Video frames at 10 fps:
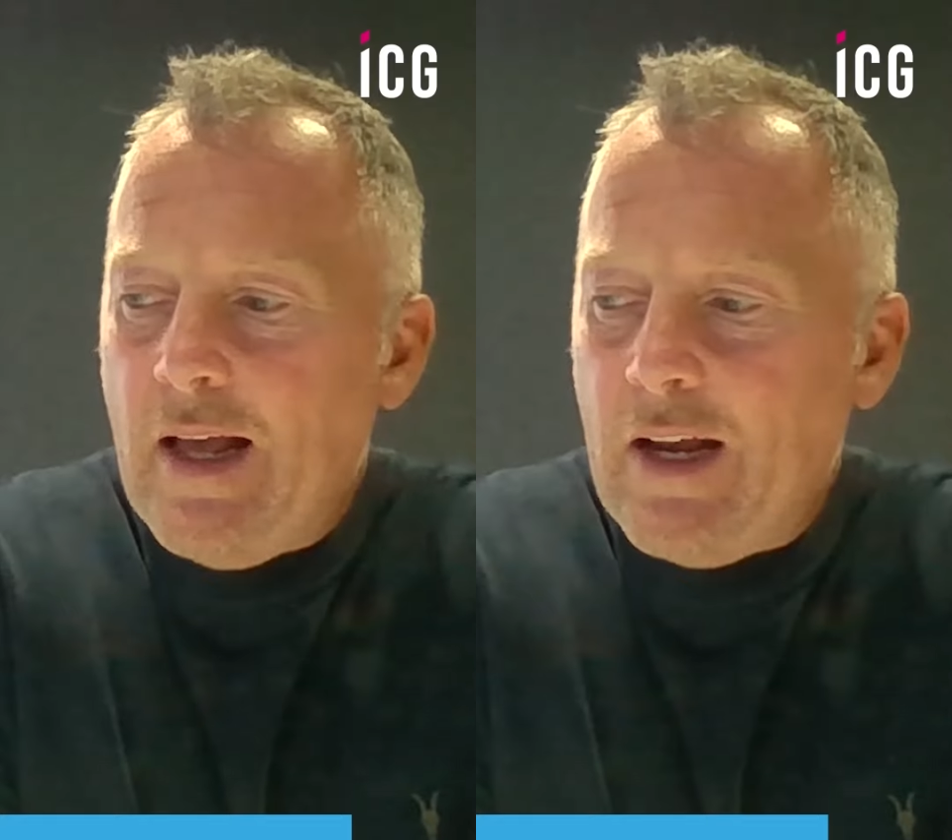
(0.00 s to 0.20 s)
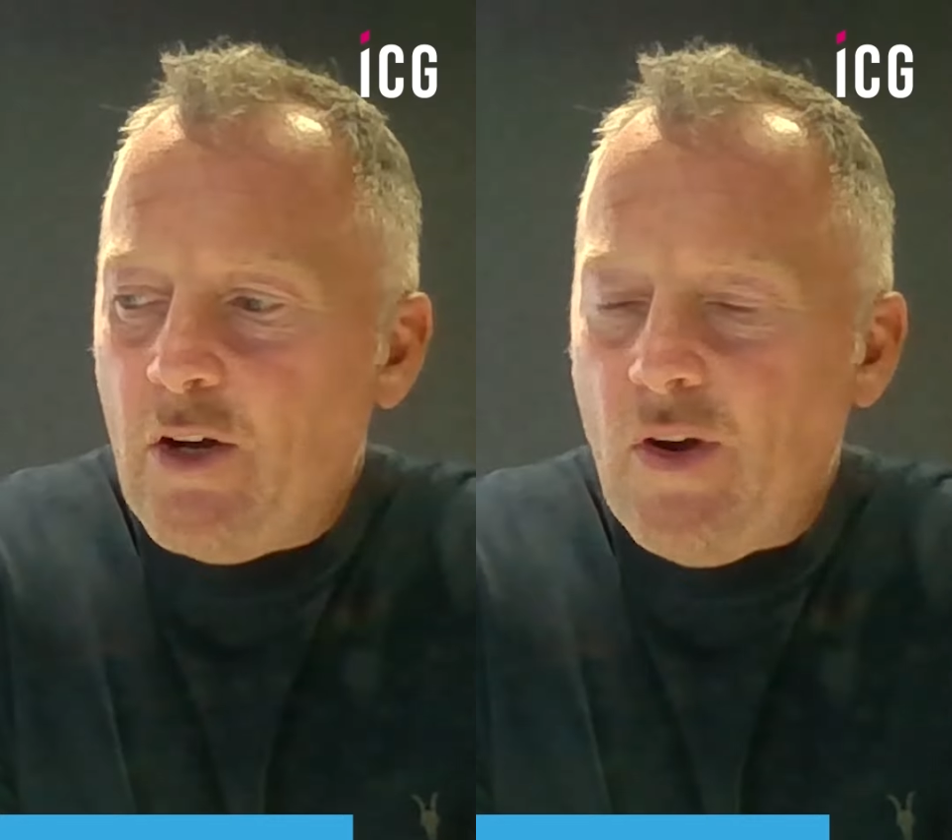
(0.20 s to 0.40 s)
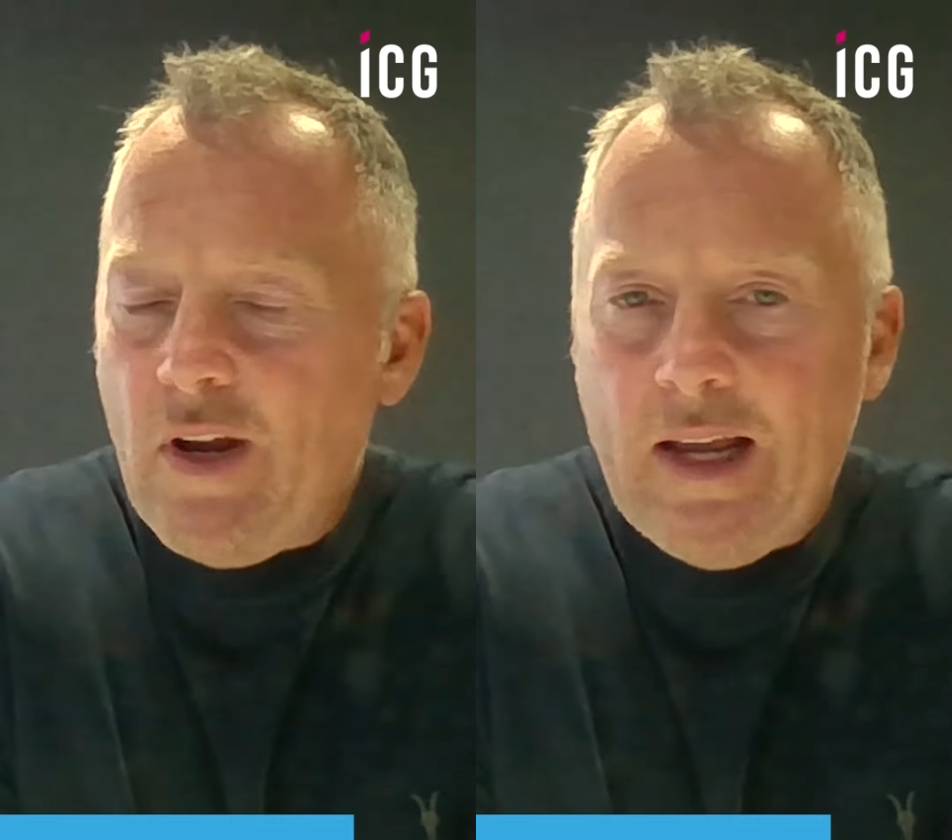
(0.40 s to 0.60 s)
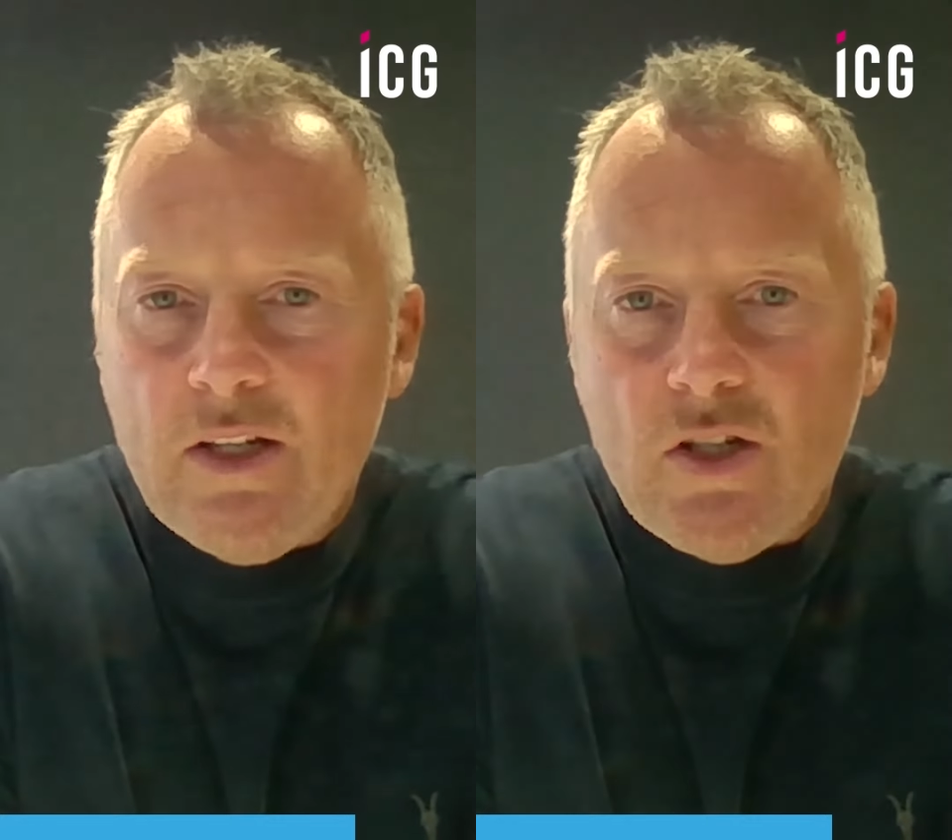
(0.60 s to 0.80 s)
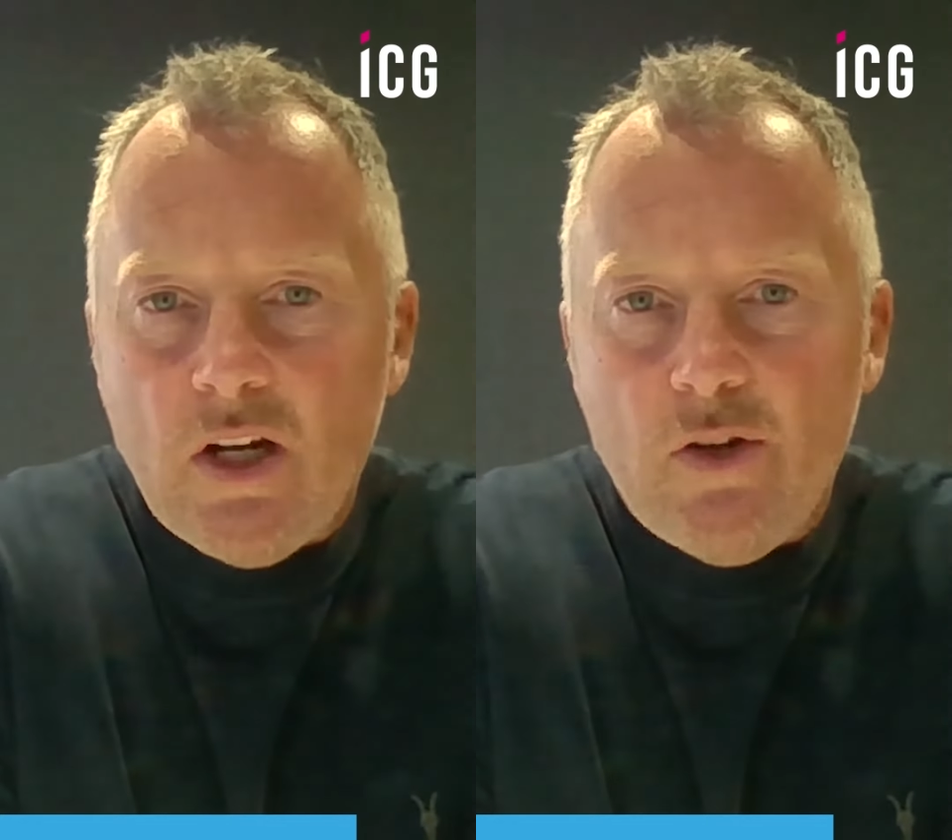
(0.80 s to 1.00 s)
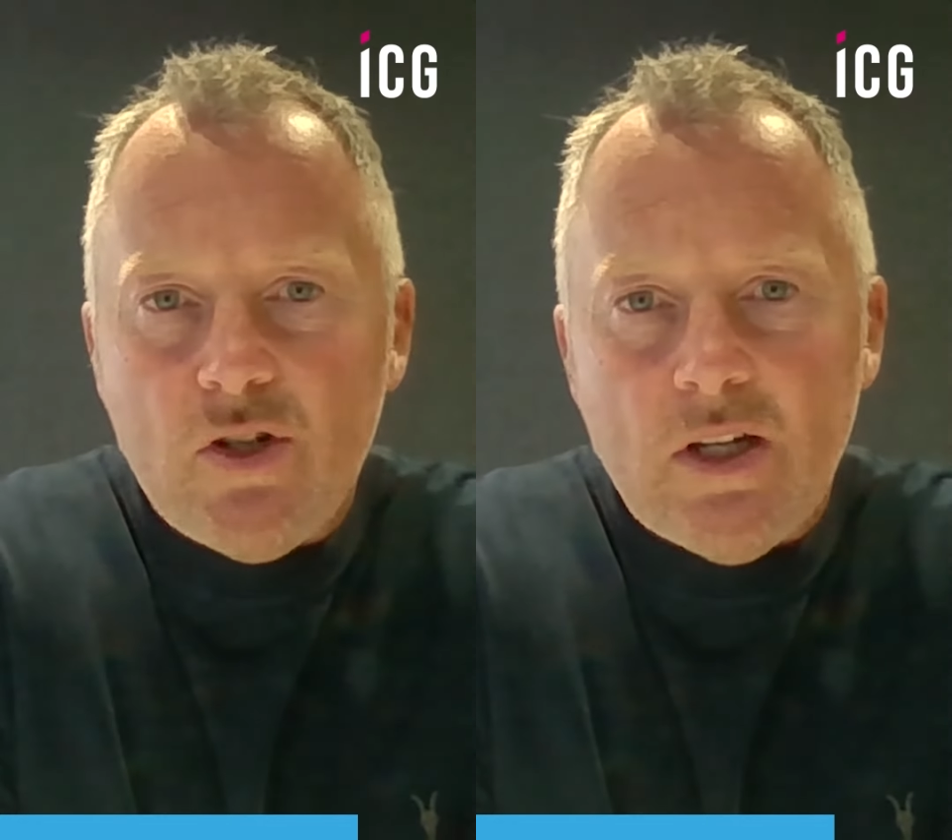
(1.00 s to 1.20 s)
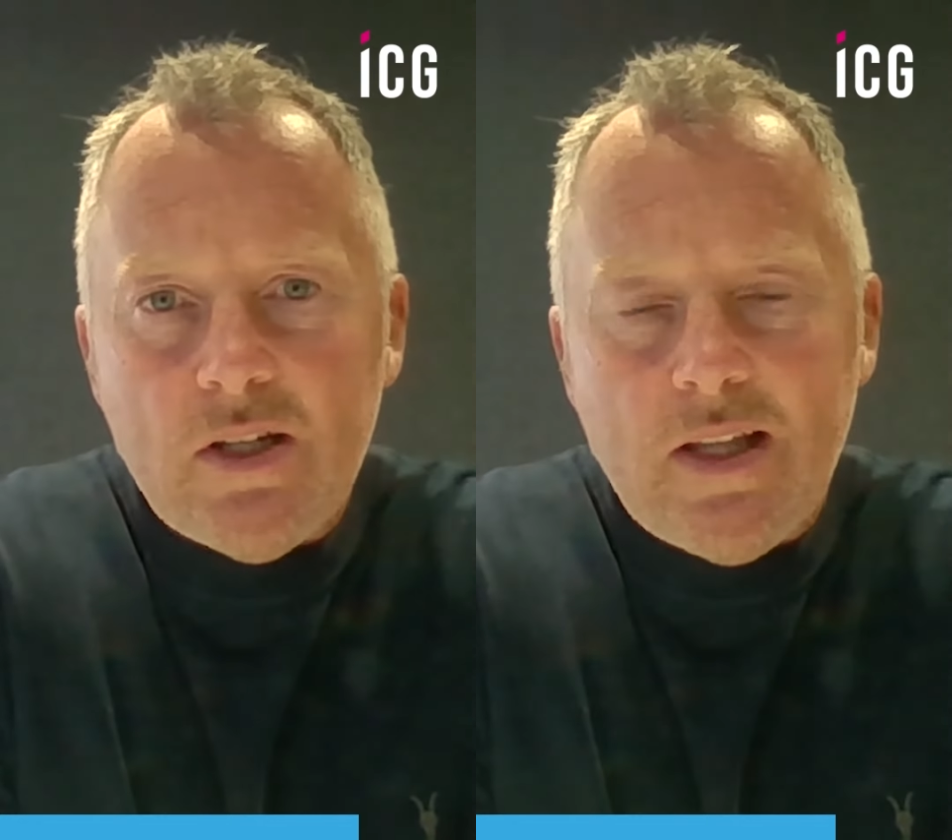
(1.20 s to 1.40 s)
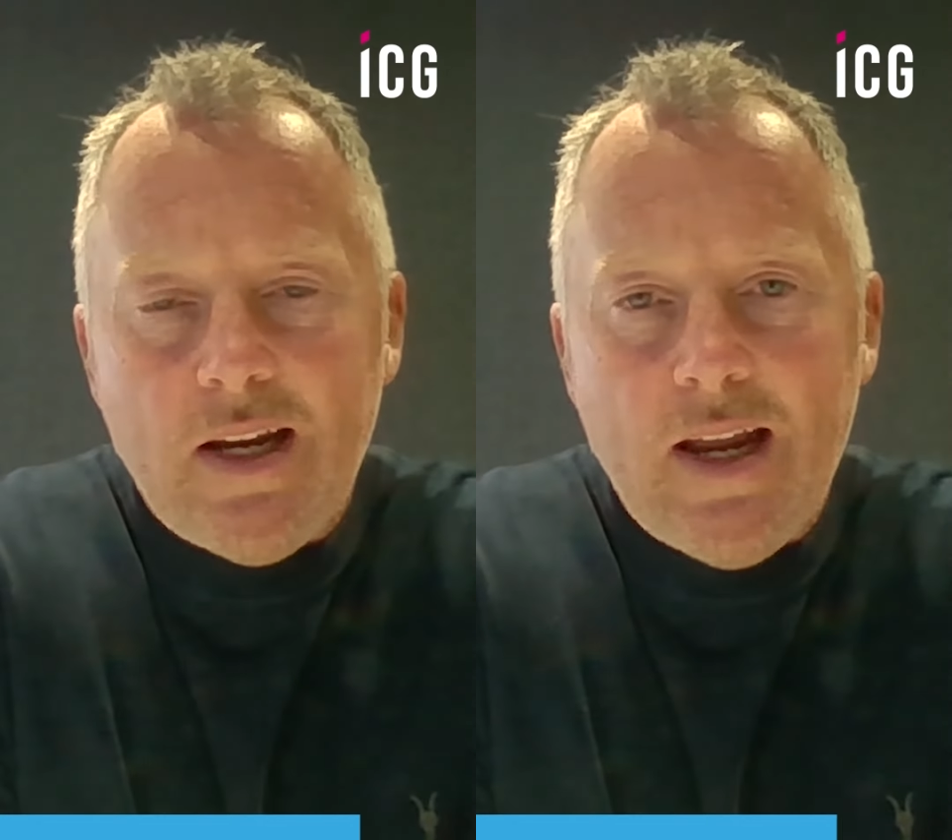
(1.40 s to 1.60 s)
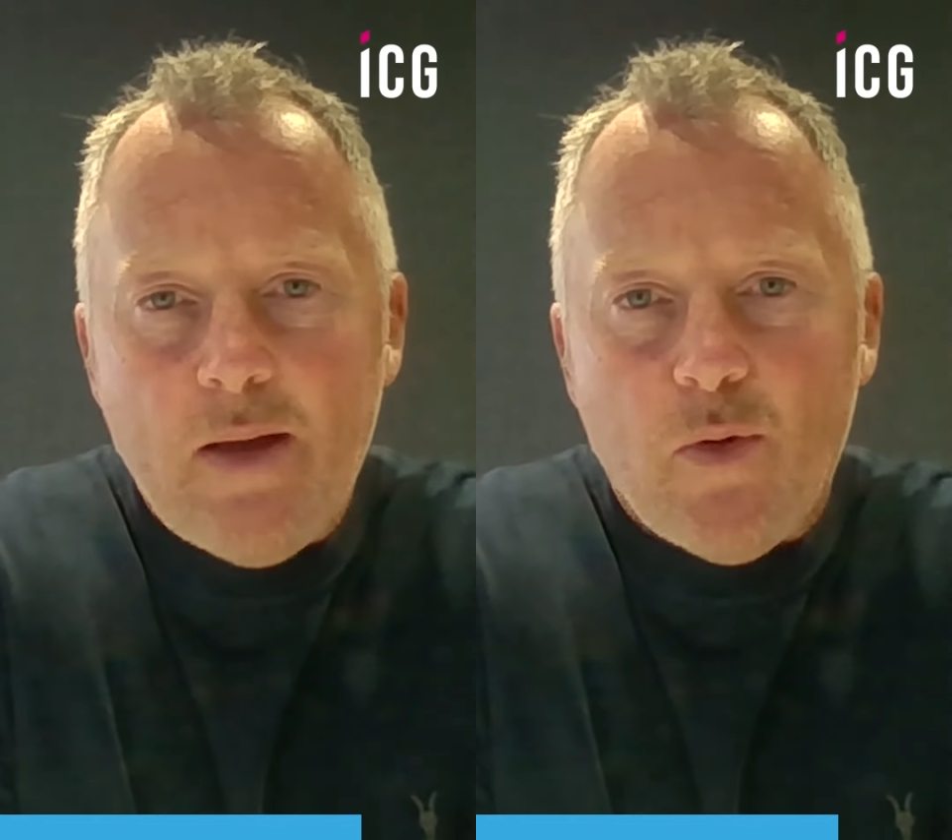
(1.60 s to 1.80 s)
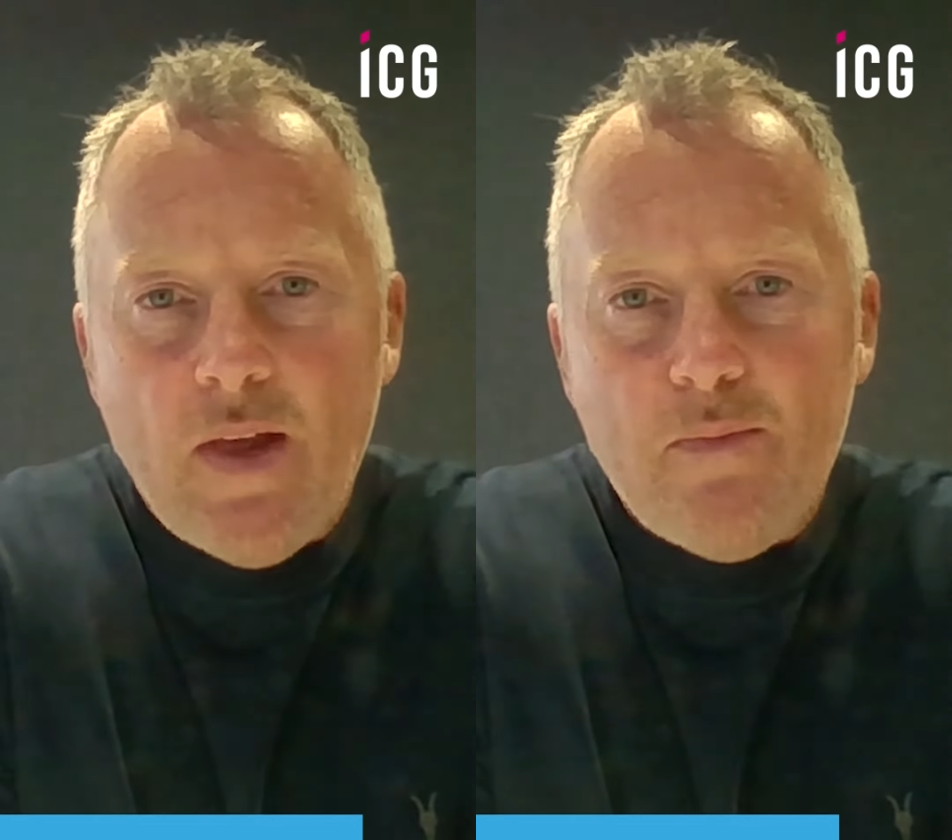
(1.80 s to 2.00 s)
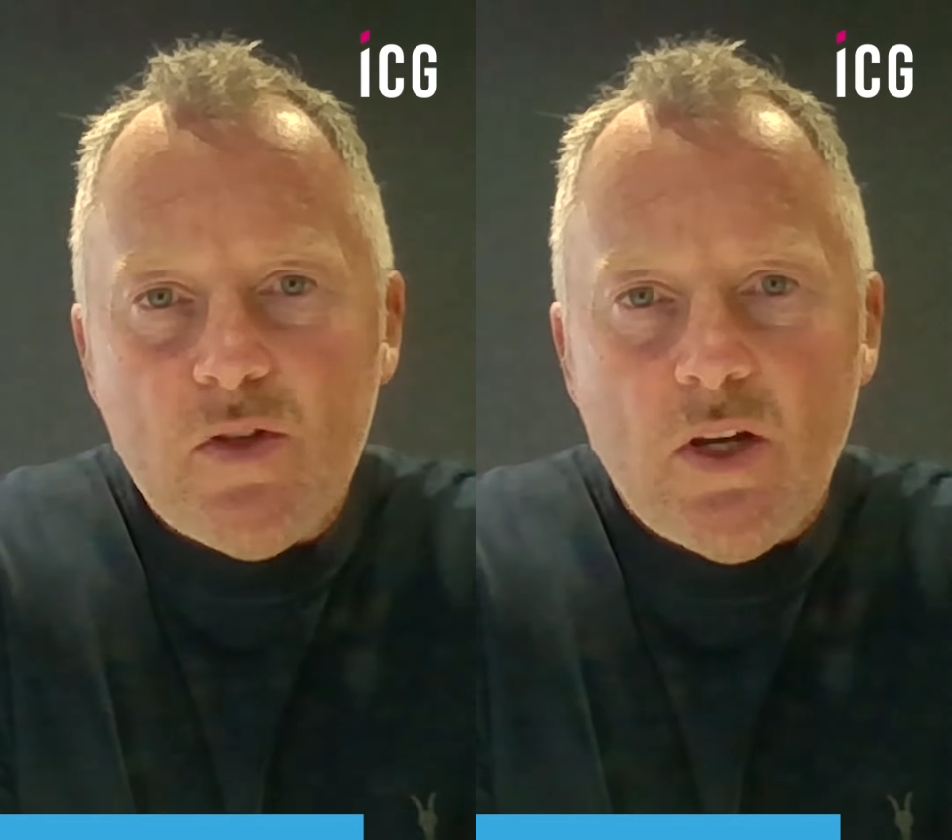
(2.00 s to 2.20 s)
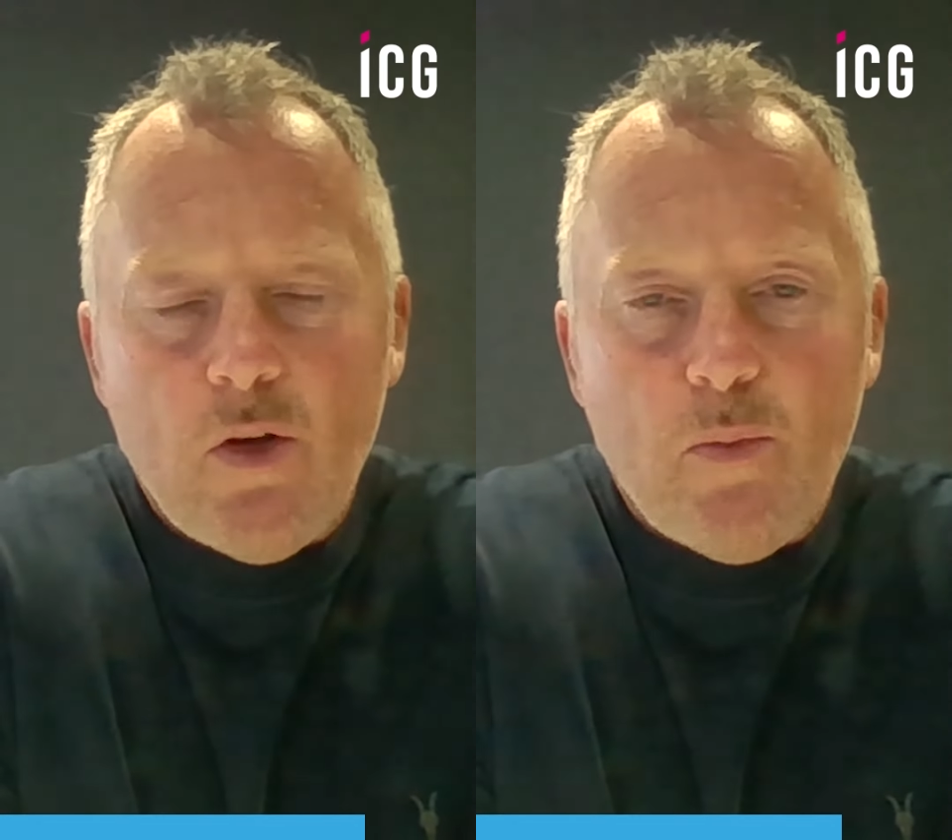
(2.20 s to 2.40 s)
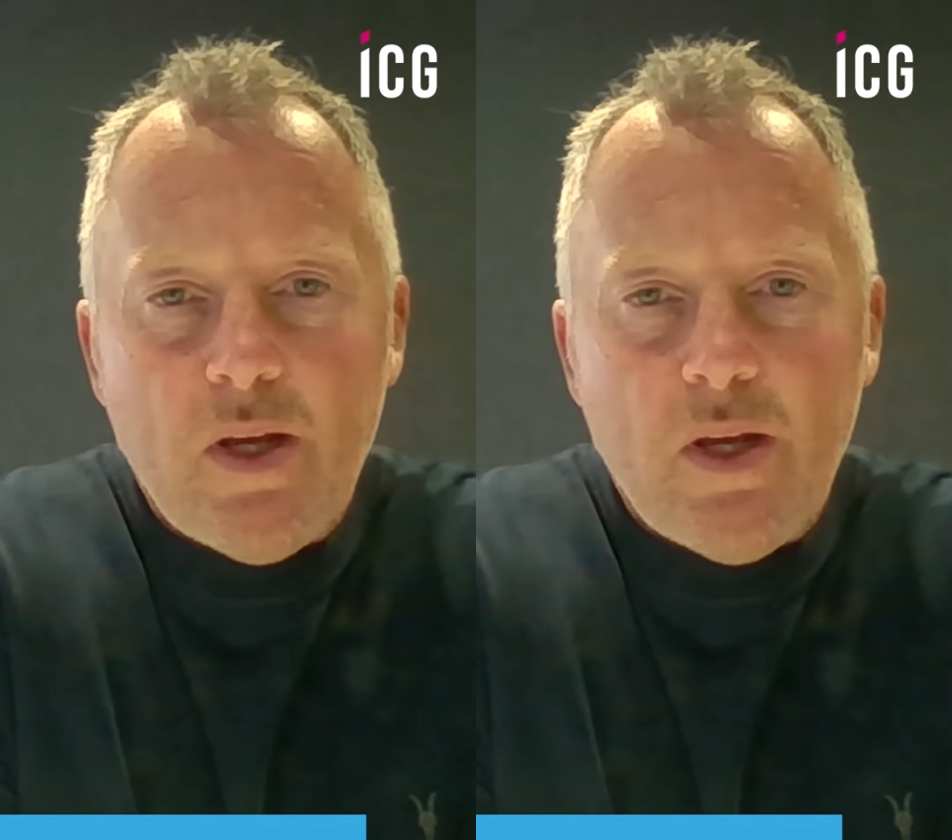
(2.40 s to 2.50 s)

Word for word: and creating solutions that enable them to